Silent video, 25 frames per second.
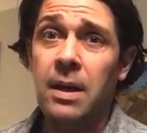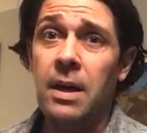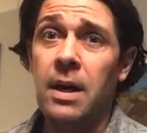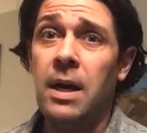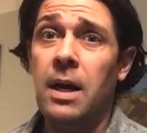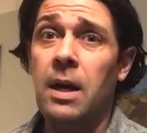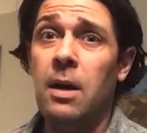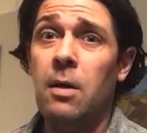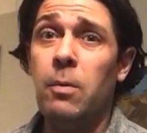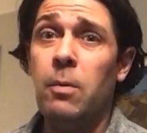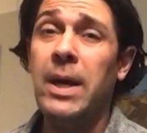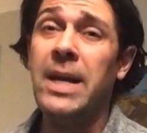
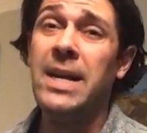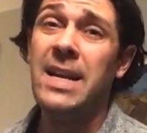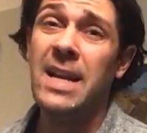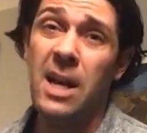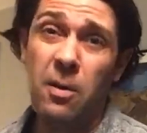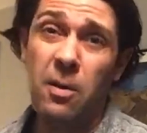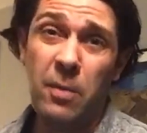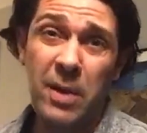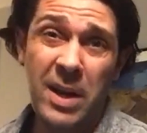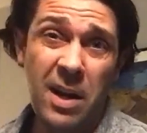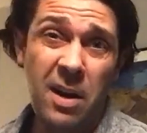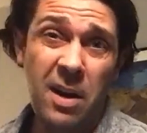Right
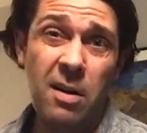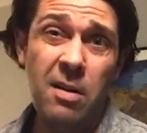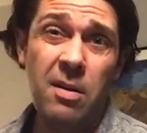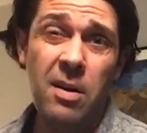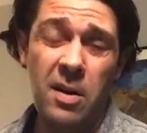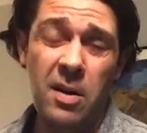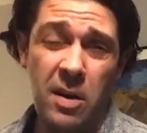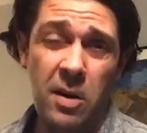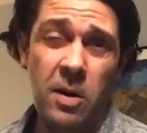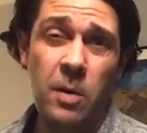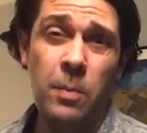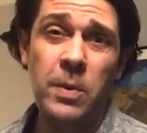now we are
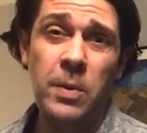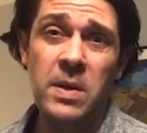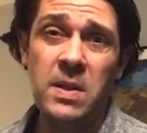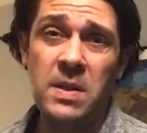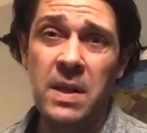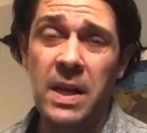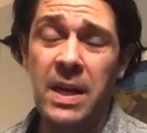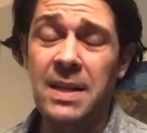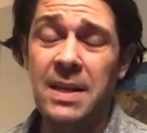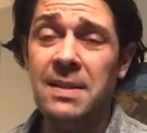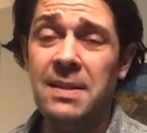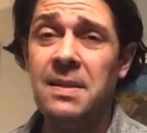
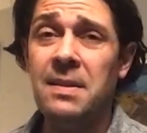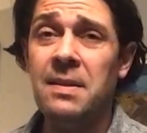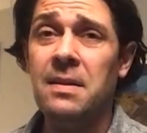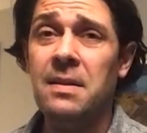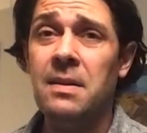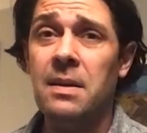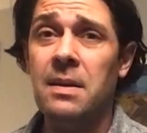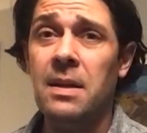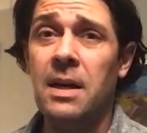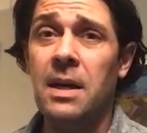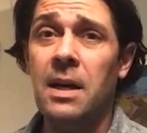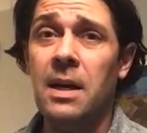
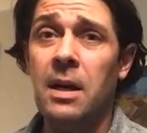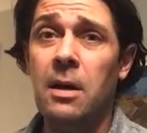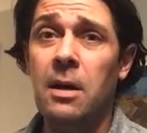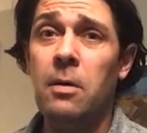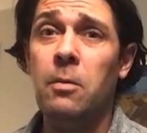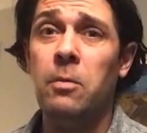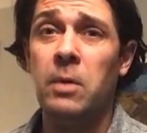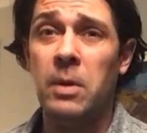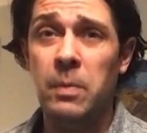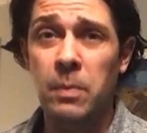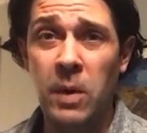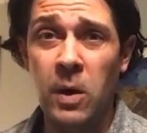
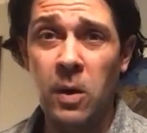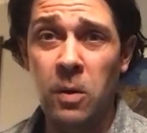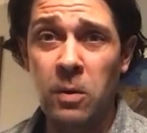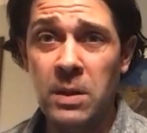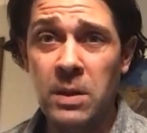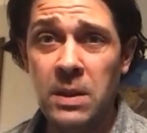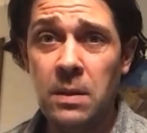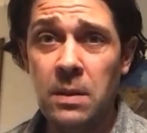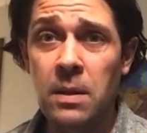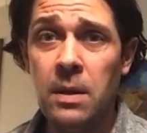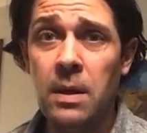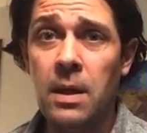100%
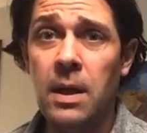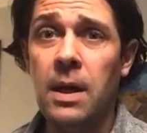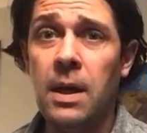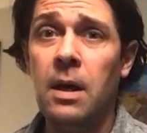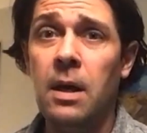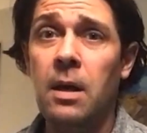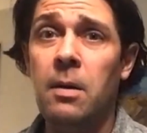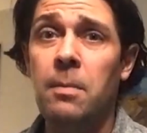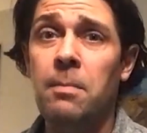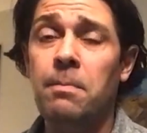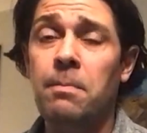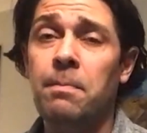remote.
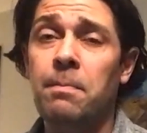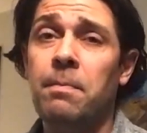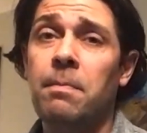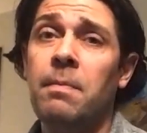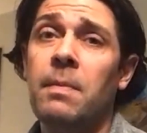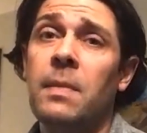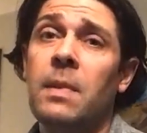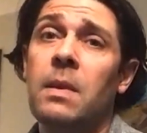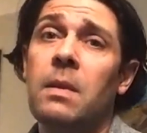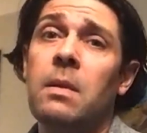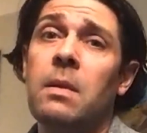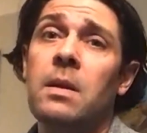
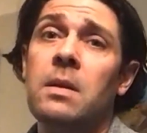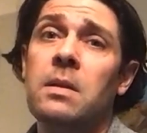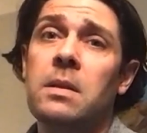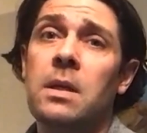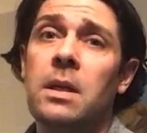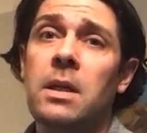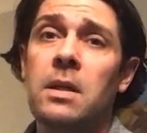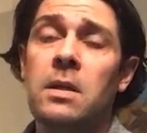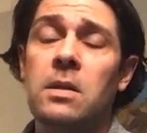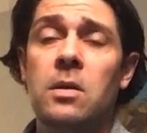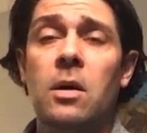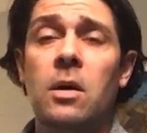The
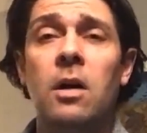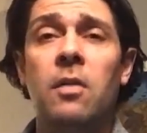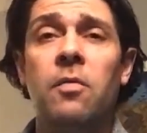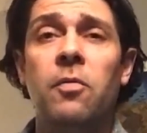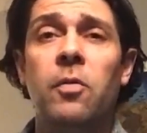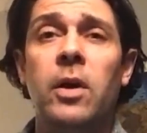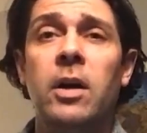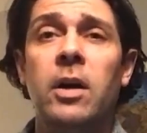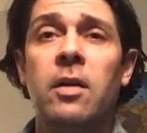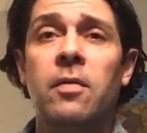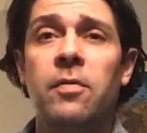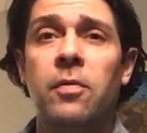city
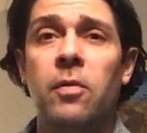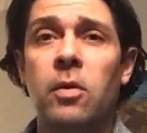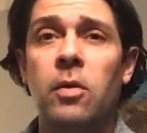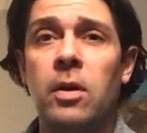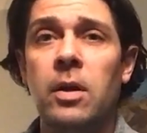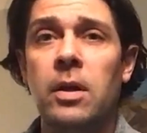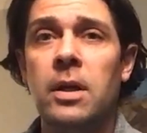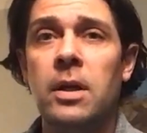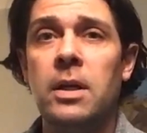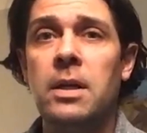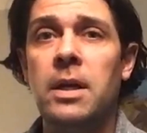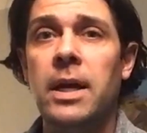software
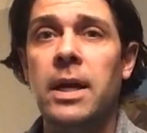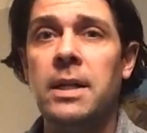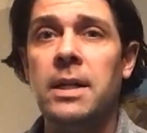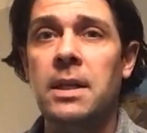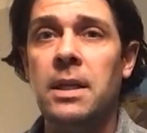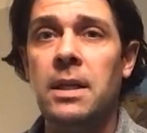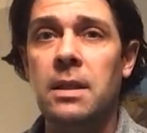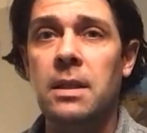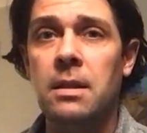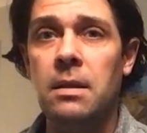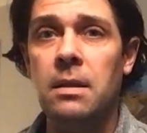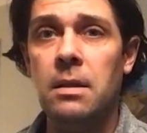for
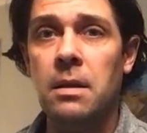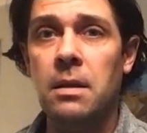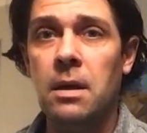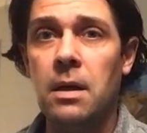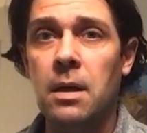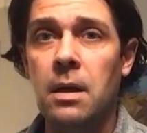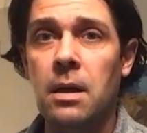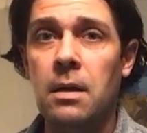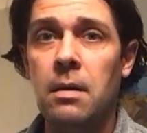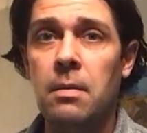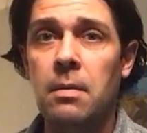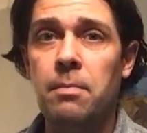conducting
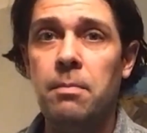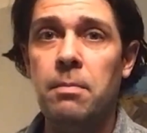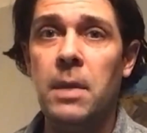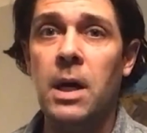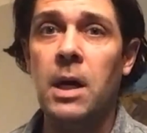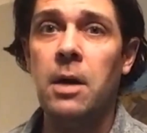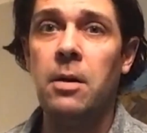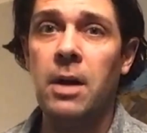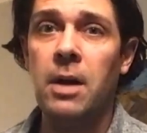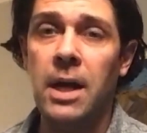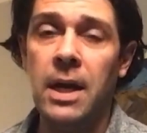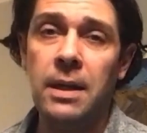
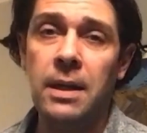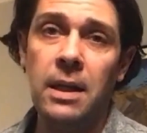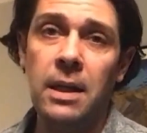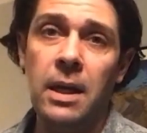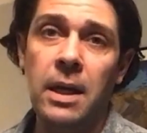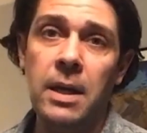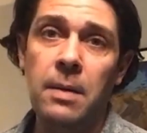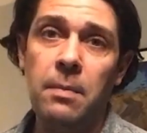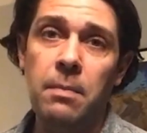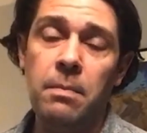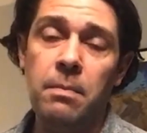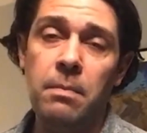our
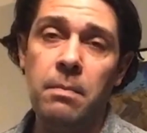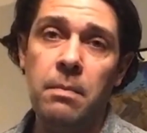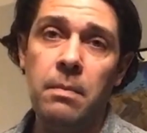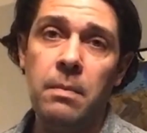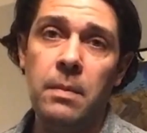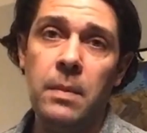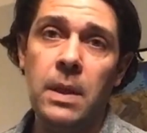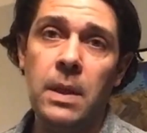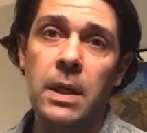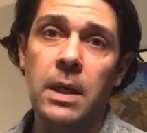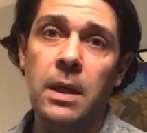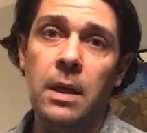online
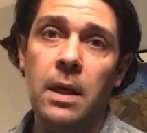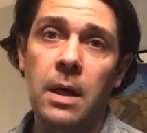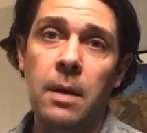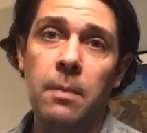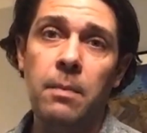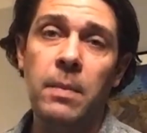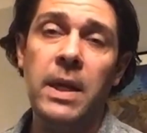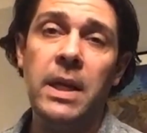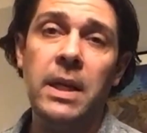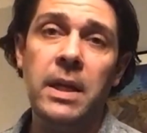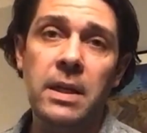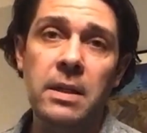
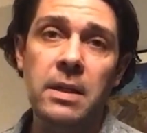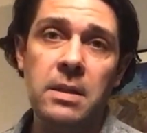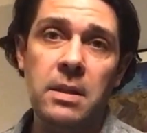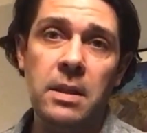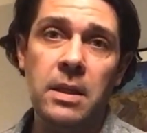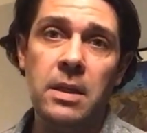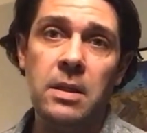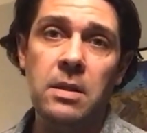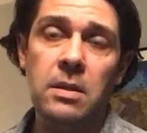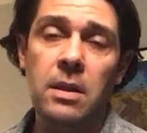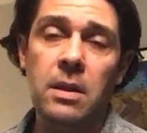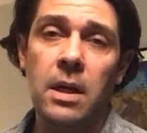meetings
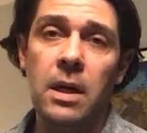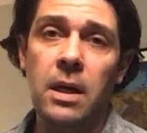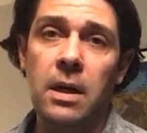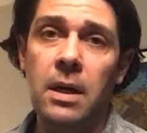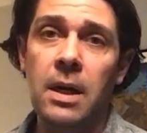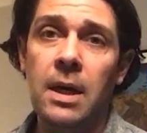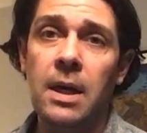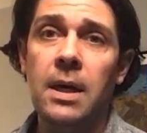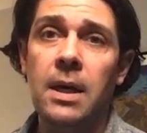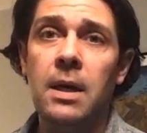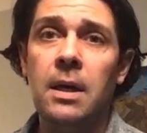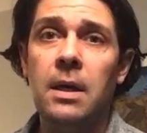is
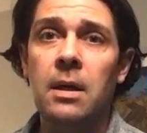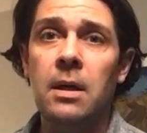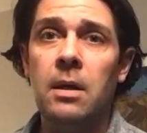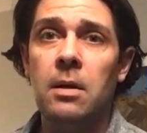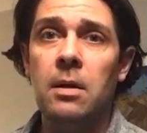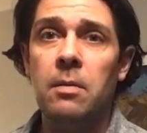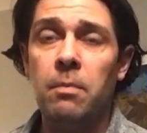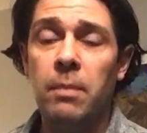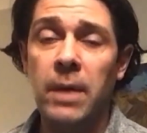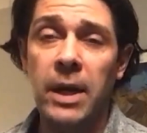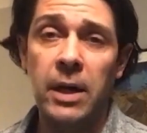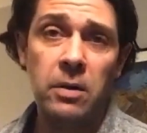
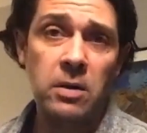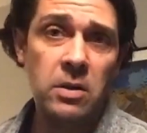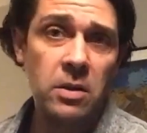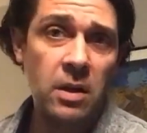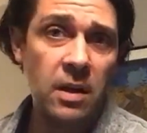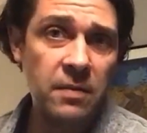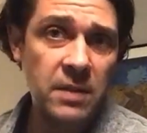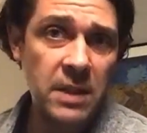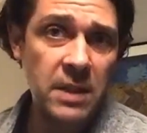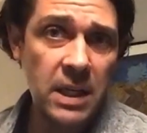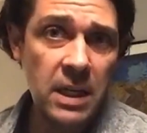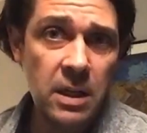
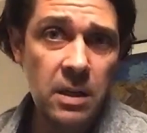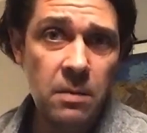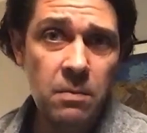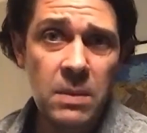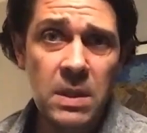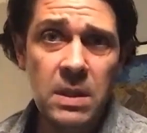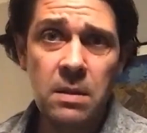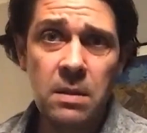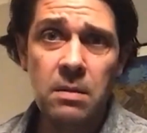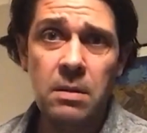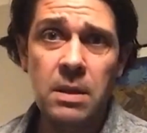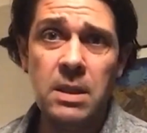Microsoft
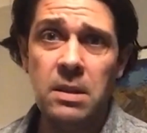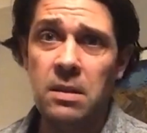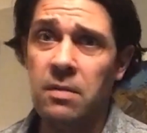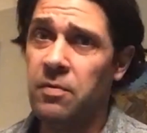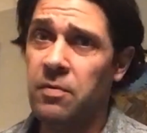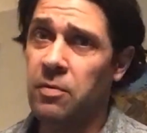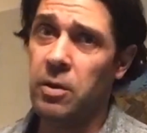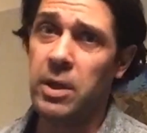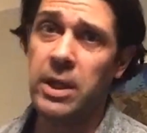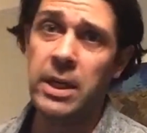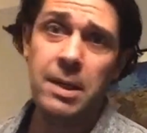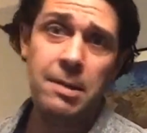Teams. It's a
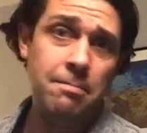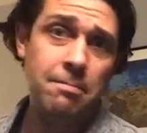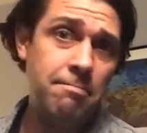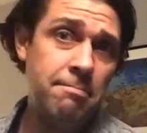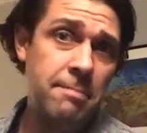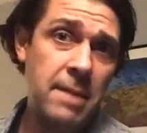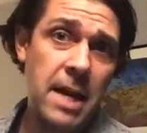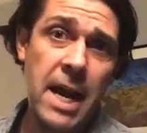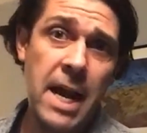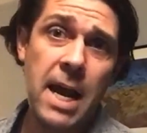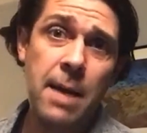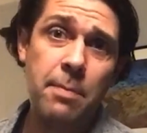free
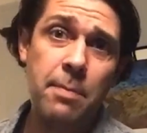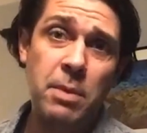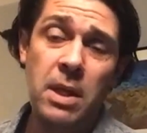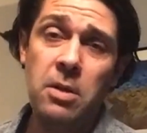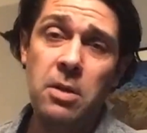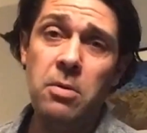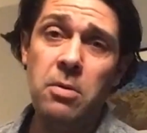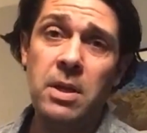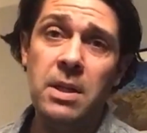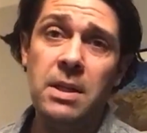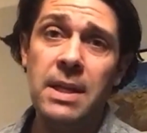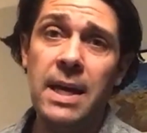app
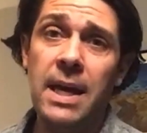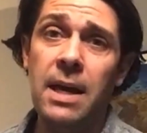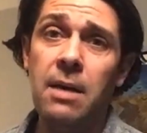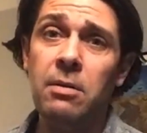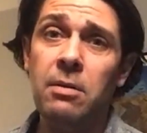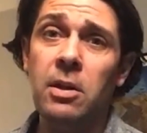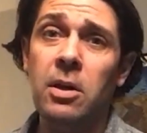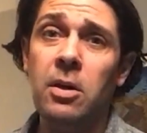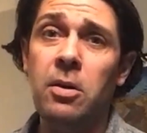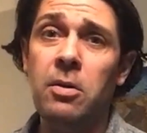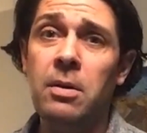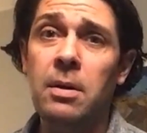that you can
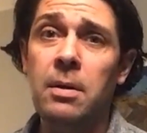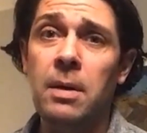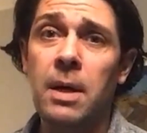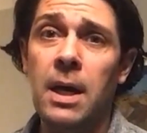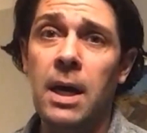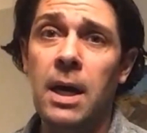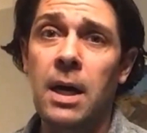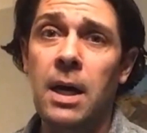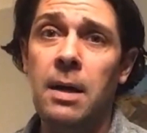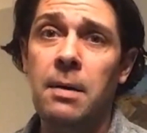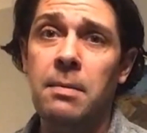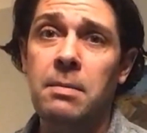download.
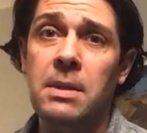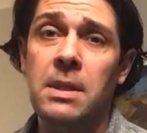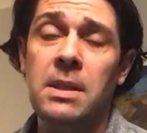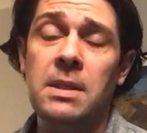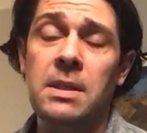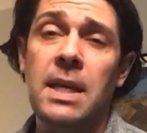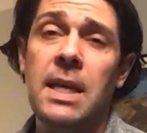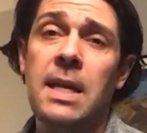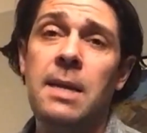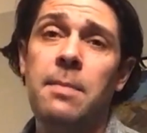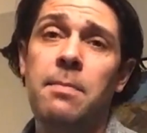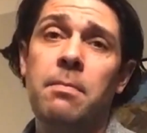It's the
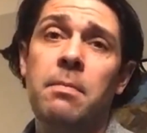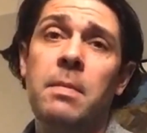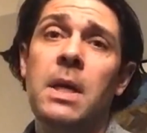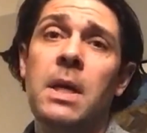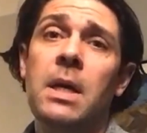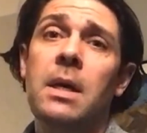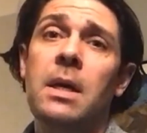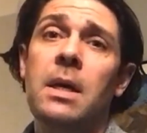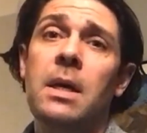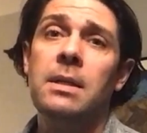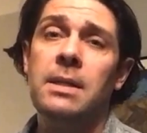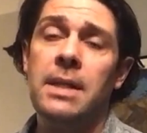same
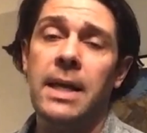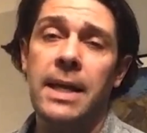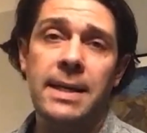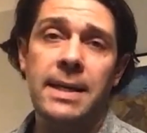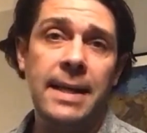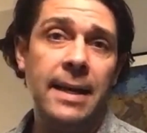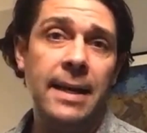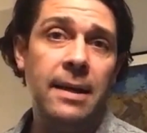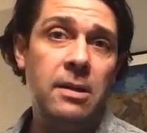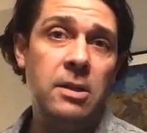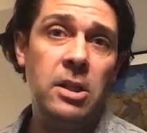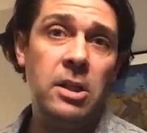
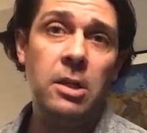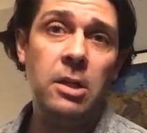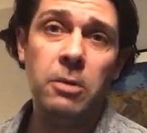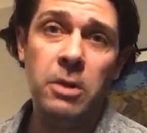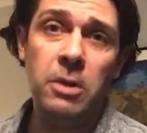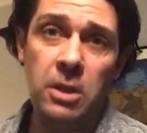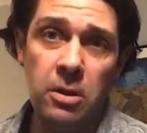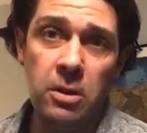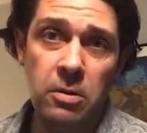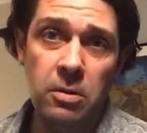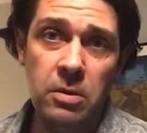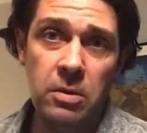technology you
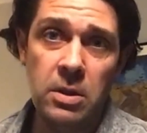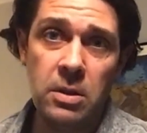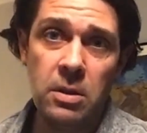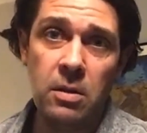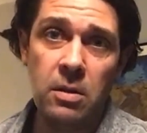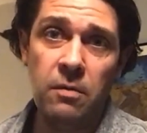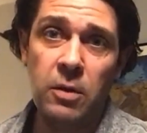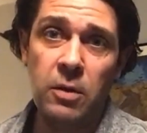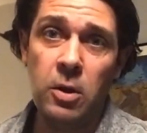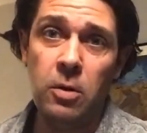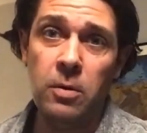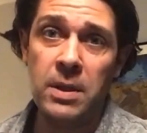would use
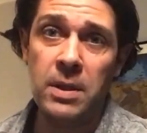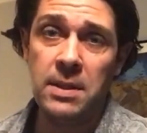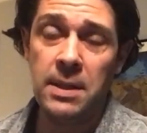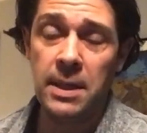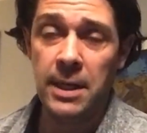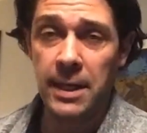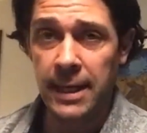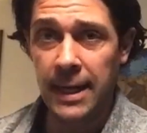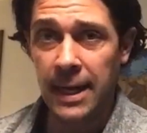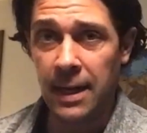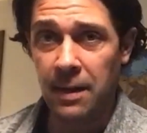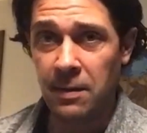to view a
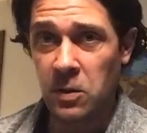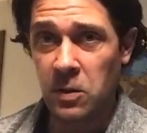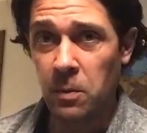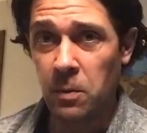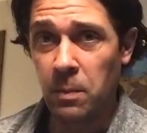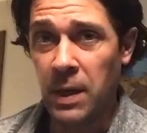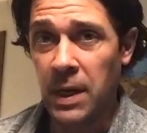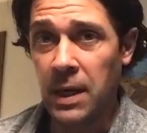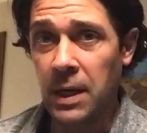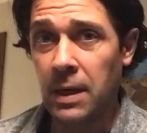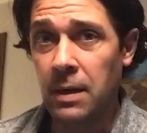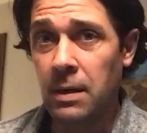city council
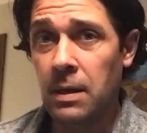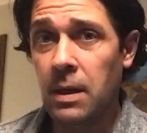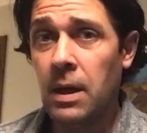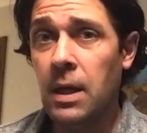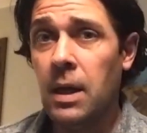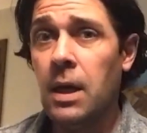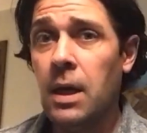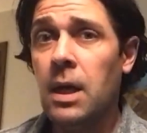meeting.